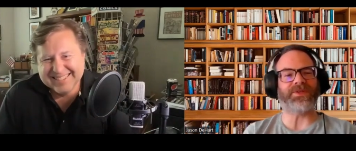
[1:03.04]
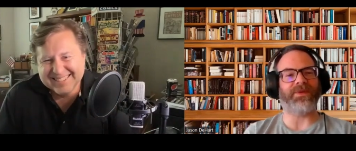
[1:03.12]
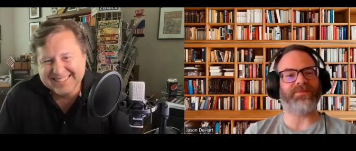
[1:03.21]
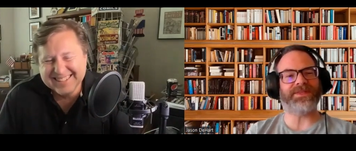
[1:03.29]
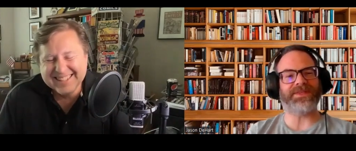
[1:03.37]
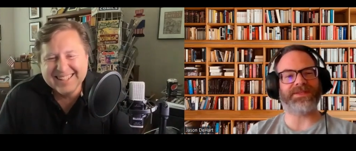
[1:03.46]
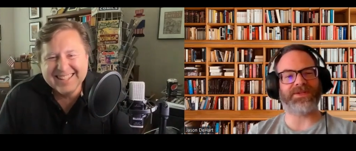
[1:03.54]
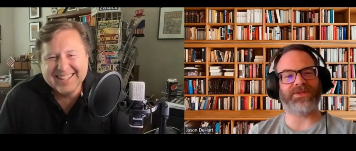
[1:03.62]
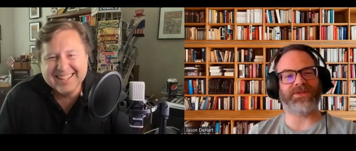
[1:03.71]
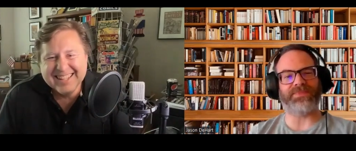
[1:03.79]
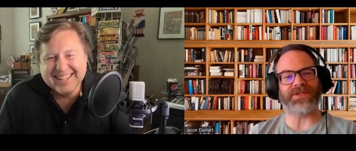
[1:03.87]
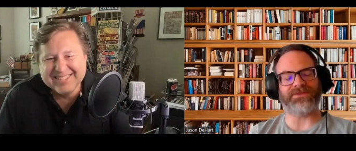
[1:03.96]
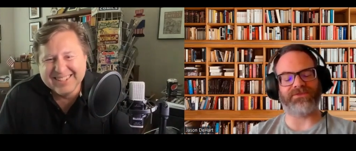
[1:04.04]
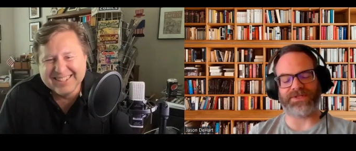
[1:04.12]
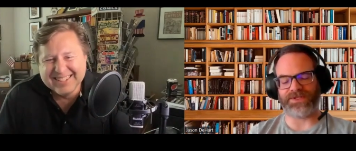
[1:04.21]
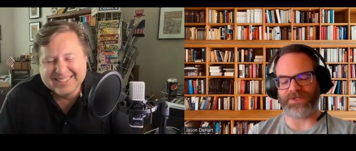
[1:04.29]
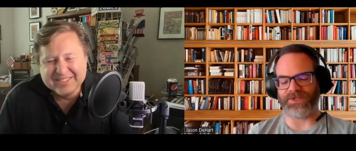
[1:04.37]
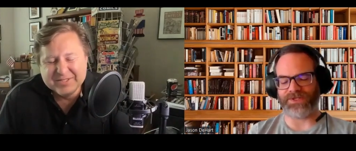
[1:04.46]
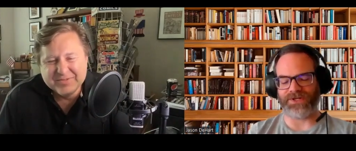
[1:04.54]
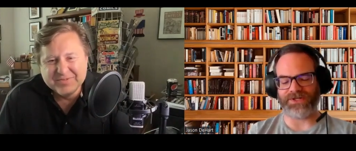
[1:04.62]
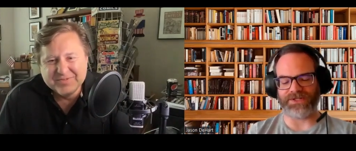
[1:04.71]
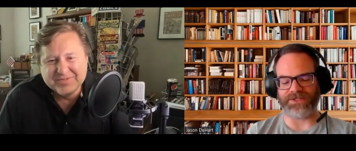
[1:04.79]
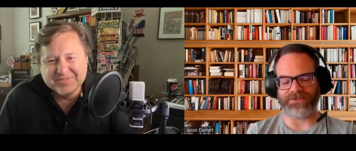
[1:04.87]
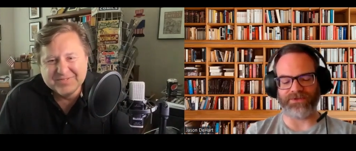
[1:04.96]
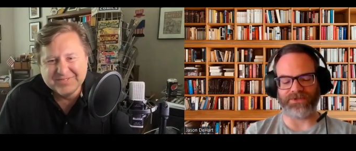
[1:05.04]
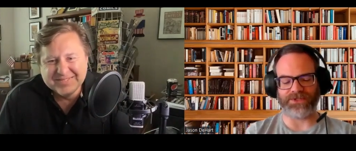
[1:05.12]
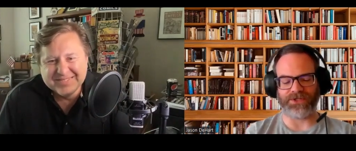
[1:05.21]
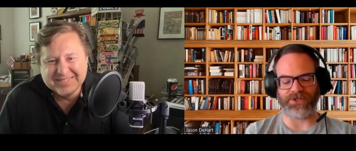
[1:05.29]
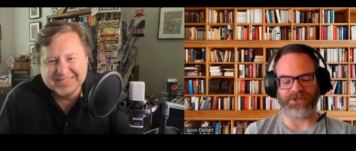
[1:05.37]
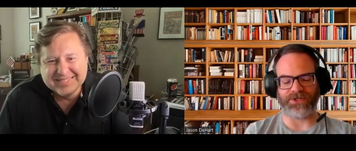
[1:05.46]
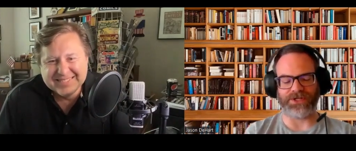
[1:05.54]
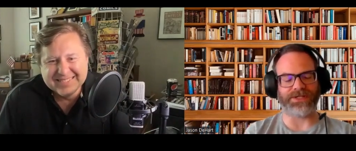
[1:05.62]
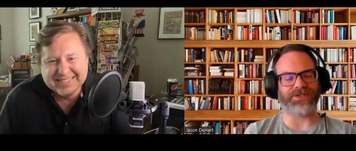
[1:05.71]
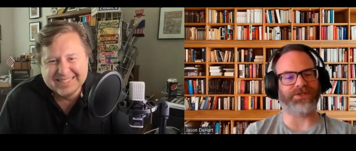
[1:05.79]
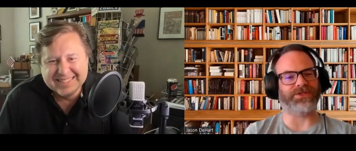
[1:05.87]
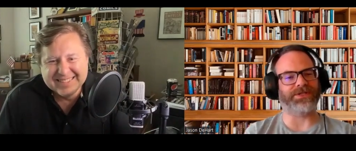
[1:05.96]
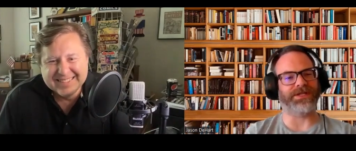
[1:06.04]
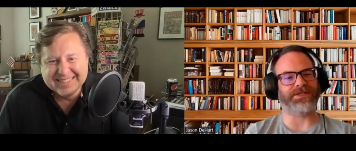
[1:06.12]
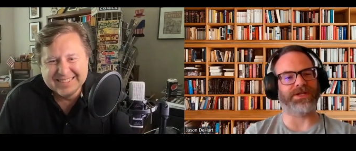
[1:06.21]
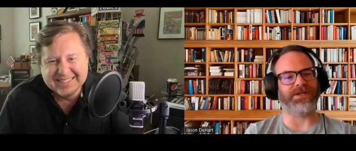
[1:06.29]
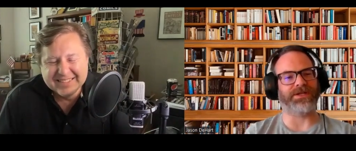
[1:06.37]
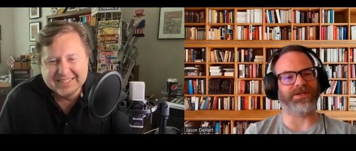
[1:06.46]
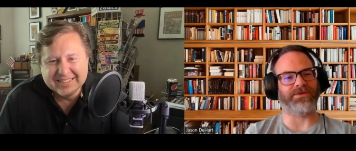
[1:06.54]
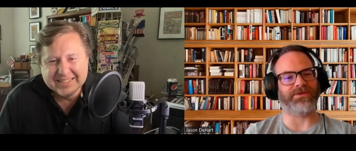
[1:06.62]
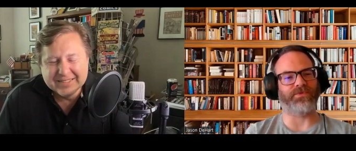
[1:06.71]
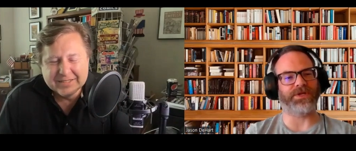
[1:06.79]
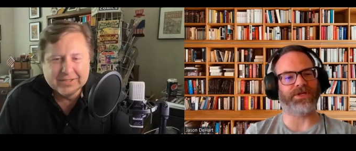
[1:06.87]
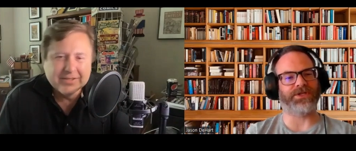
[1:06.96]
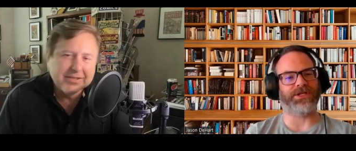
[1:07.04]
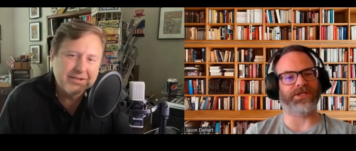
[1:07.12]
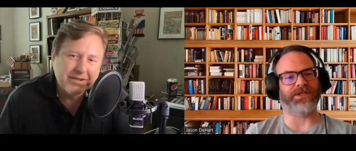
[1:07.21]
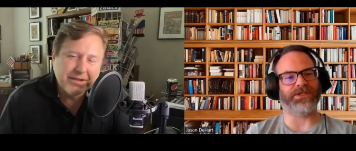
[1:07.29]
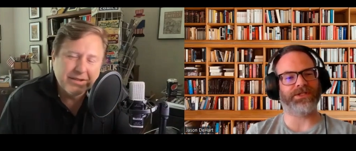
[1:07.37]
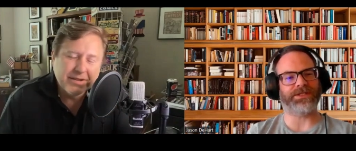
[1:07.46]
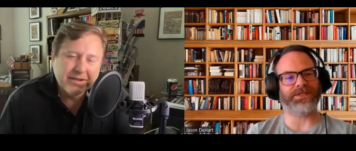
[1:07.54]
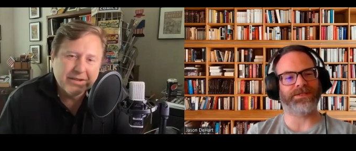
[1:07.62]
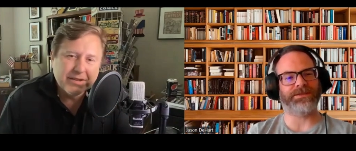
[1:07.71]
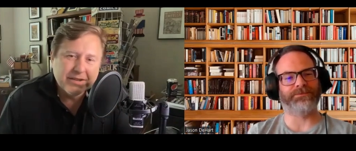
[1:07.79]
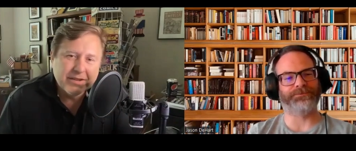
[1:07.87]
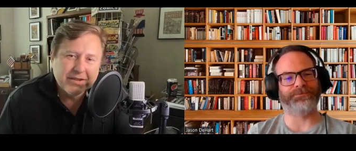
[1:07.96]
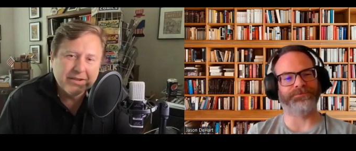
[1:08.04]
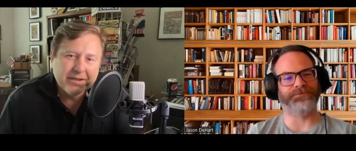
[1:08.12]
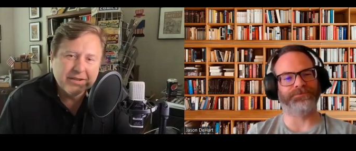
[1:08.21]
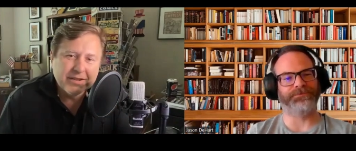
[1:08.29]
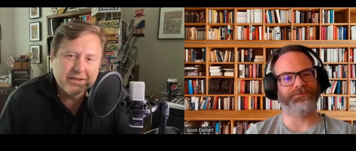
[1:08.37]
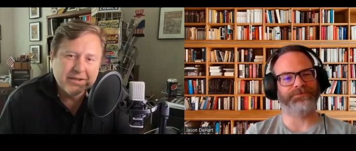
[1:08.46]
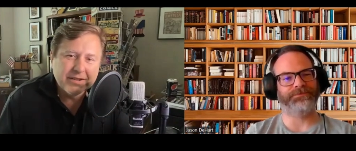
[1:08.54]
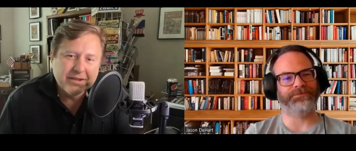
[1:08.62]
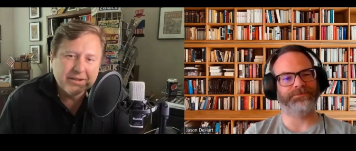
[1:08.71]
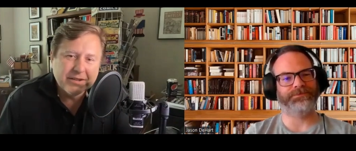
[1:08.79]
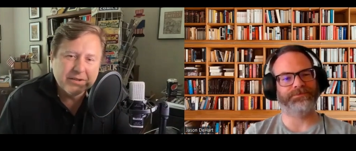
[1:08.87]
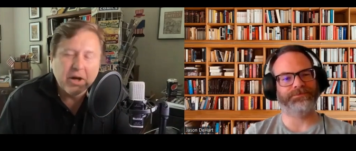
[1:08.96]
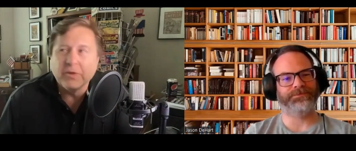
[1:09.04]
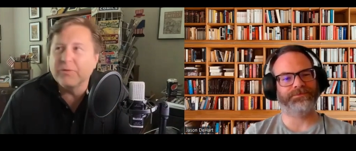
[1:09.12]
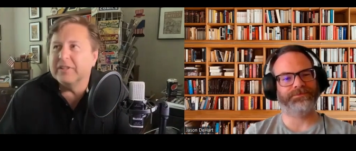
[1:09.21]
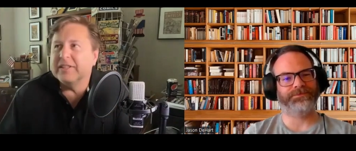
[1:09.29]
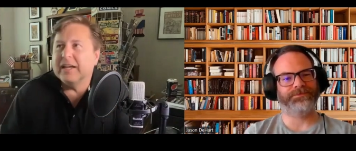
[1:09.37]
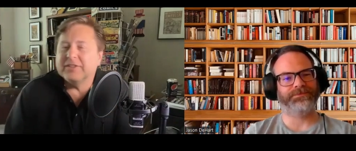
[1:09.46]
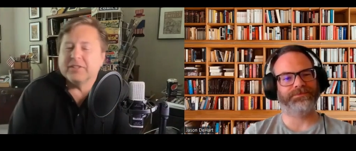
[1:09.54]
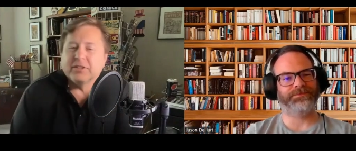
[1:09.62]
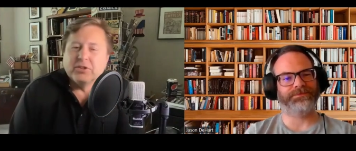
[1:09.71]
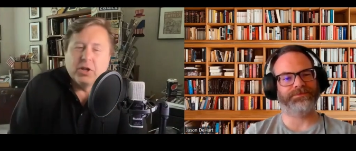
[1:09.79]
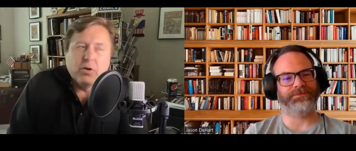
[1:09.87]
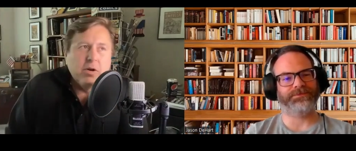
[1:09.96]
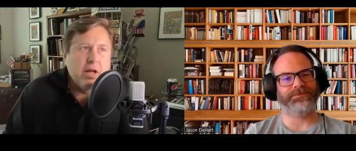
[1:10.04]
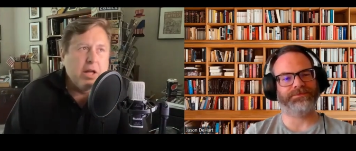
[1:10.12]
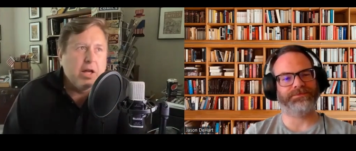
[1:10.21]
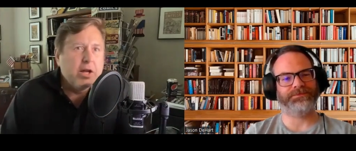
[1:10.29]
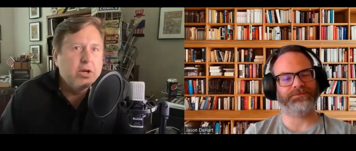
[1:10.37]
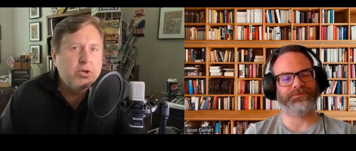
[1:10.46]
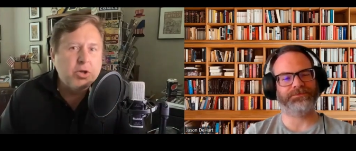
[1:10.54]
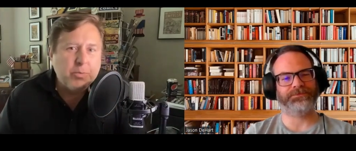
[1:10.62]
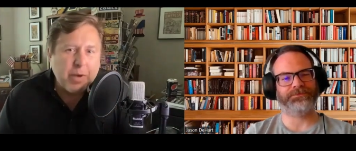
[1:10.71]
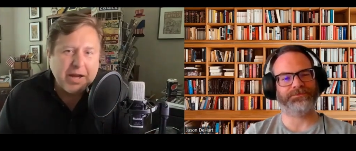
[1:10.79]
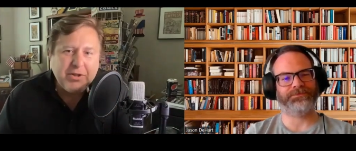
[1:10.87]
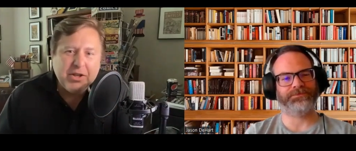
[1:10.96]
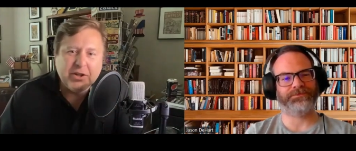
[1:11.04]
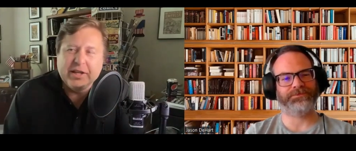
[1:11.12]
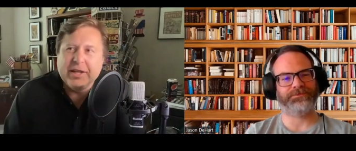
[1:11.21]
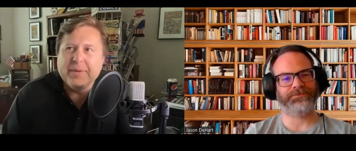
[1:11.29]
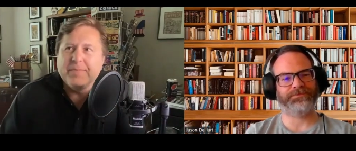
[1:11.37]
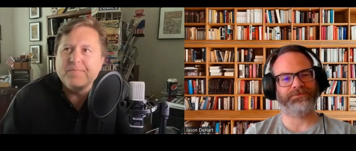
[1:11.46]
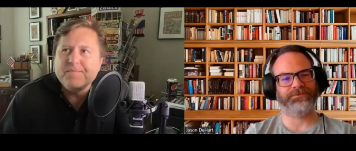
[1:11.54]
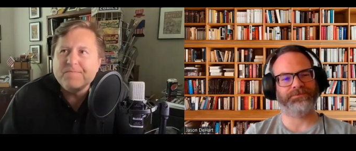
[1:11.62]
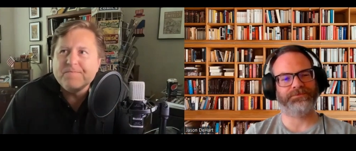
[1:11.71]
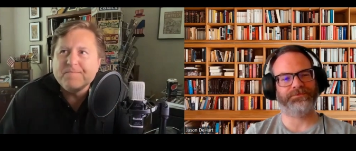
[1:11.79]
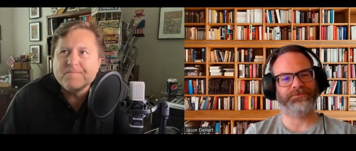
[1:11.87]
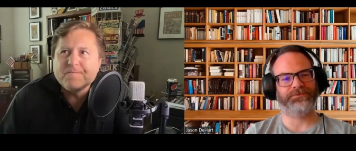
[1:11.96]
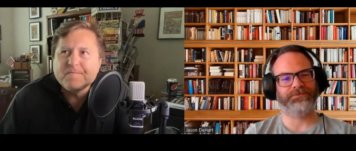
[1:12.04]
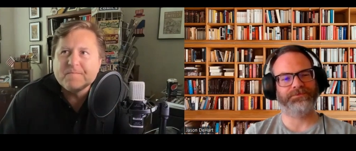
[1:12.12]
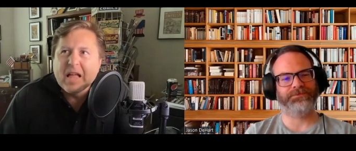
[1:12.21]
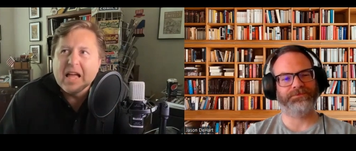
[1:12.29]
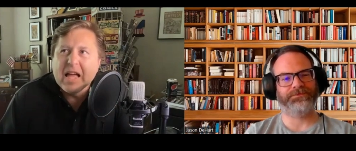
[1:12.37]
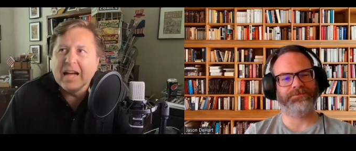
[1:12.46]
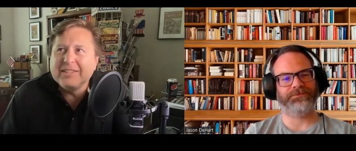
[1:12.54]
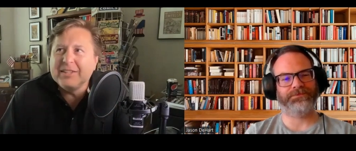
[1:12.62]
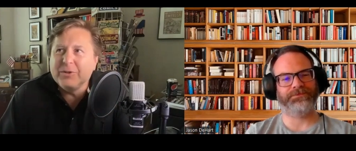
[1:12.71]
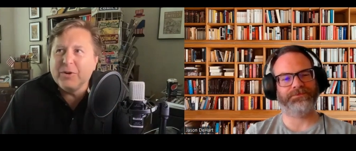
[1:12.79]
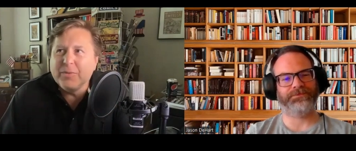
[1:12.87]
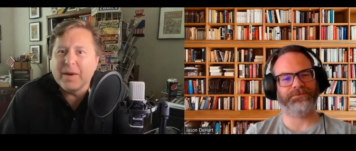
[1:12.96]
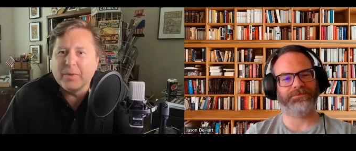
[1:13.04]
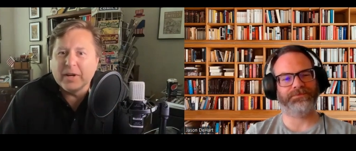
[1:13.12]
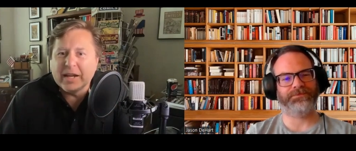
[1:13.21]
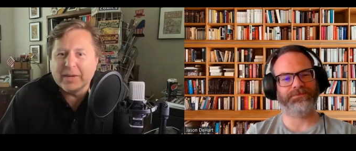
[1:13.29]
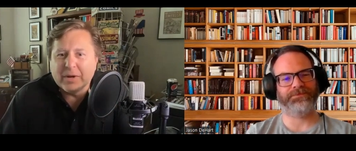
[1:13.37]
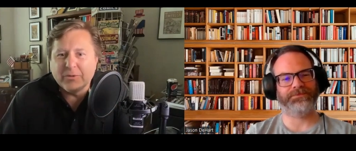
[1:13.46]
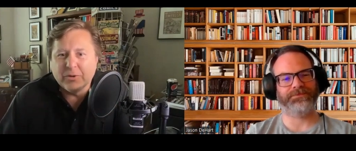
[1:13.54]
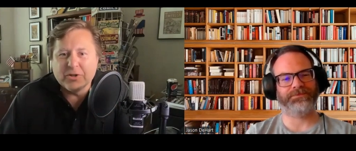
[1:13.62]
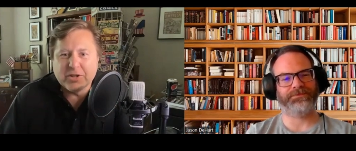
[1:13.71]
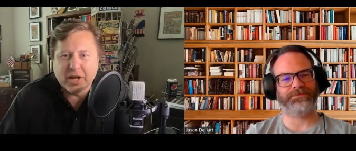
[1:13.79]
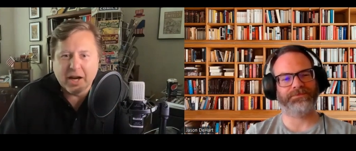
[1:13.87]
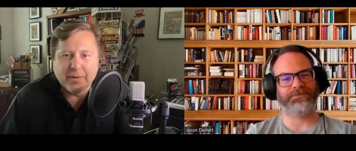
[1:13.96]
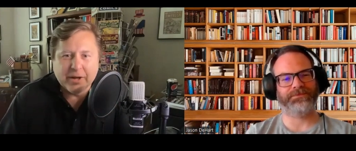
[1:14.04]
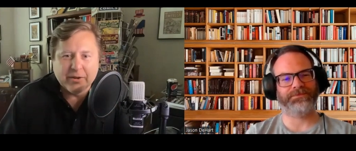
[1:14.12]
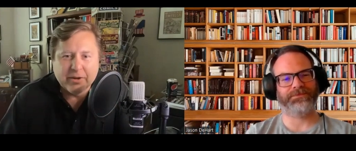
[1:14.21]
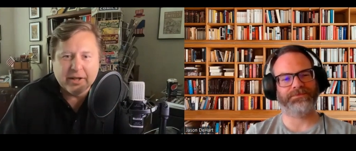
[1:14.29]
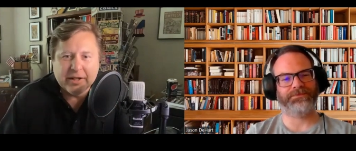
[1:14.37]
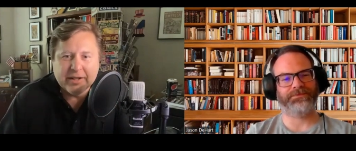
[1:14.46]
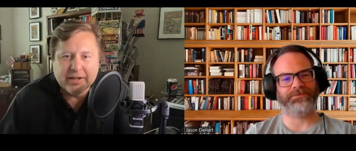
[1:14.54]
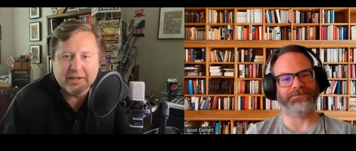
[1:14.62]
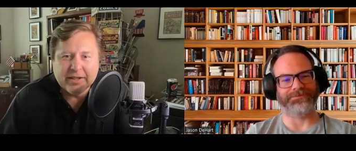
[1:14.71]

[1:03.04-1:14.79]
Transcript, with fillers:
Speaker 1: so maybe that's a good place for us to start as far as your history as a reader and an artist.
Speaker 2: Oh, fantastic! So, so basically, I still remember getting my first comic. Right,